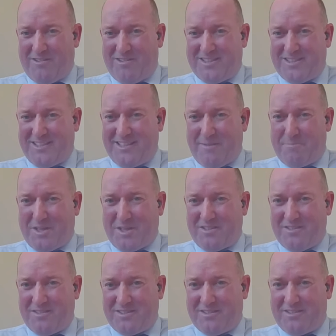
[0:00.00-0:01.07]
I say that
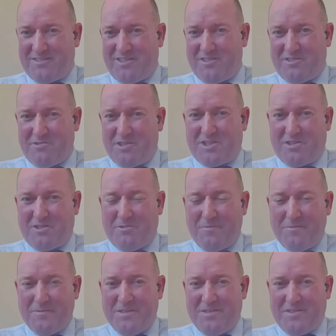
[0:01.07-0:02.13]
because there's another issue
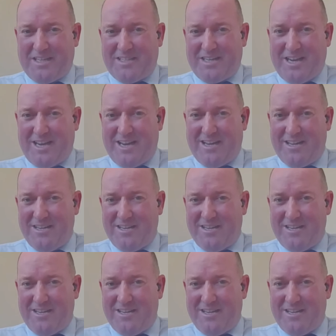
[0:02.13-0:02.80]
that uh,